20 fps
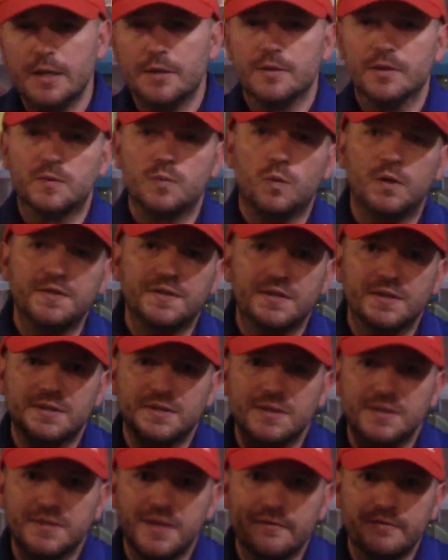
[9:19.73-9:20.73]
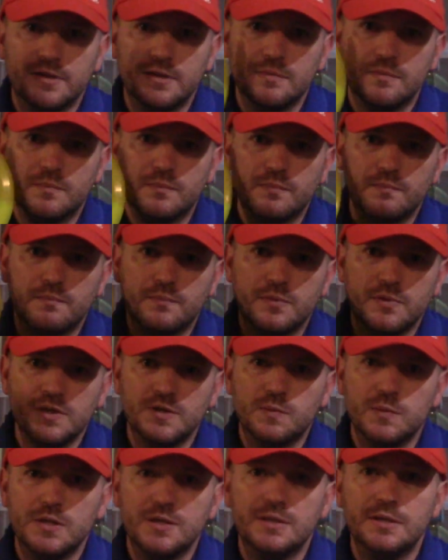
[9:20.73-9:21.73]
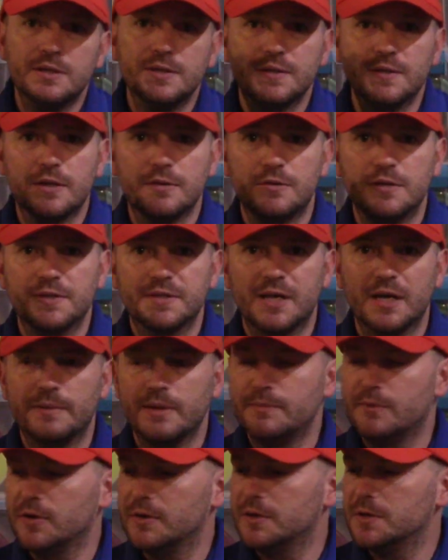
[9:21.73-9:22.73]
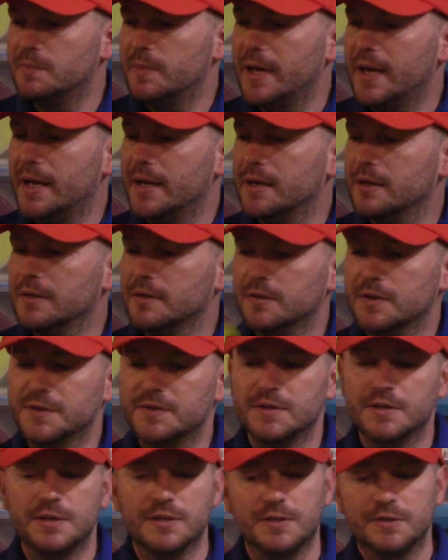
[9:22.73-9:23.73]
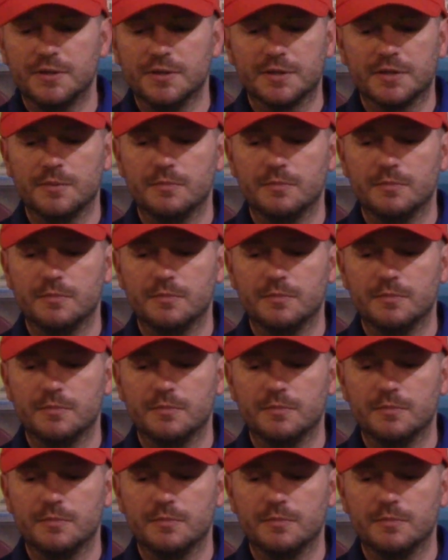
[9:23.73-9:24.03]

This 167 pre-Sweden is another disc out of my brother's bag. This is just a